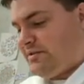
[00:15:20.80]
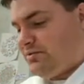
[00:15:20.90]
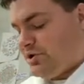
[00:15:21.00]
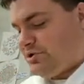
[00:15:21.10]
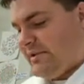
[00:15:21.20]

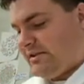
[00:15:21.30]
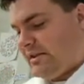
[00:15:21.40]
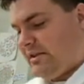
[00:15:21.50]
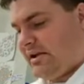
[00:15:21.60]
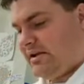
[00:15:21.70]
with respect to
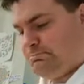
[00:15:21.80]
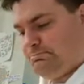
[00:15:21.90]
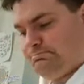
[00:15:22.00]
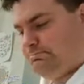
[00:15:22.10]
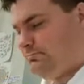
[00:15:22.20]
theta.
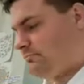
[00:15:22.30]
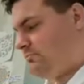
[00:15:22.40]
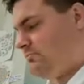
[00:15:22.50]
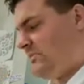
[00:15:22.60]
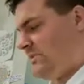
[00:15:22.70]

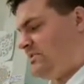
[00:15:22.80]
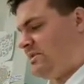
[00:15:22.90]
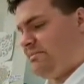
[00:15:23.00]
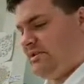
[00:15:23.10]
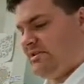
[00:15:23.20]
It's
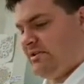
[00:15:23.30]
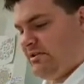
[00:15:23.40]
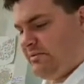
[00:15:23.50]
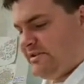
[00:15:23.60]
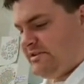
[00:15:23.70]
not a big deal. A
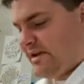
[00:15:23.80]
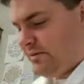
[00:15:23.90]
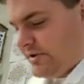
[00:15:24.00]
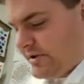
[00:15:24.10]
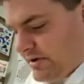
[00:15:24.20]
little bit of side
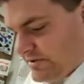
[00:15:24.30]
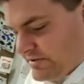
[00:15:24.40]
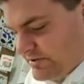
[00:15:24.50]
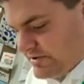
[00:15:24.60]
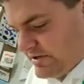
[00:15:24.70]
work here.
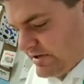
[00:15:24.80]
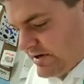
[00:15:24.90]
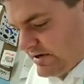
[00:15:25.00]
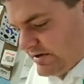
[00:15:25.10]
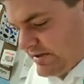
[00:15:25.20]
So
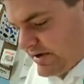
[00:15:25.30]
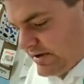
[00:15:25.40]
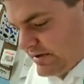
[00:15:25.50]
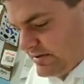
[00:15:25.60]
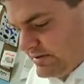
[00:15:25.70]
dr d
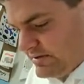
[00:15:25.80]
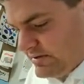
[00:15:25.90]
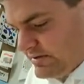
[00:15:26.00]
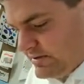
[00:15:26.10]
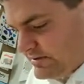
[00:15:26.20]
theta
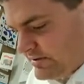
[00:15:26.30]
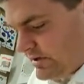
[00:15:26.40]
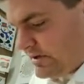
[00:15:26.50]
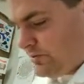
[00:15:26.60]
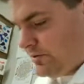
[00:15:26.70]
is going
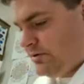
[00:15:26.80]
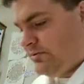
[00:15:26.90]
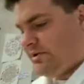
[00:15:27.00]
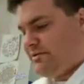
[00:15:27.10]
to equal, well,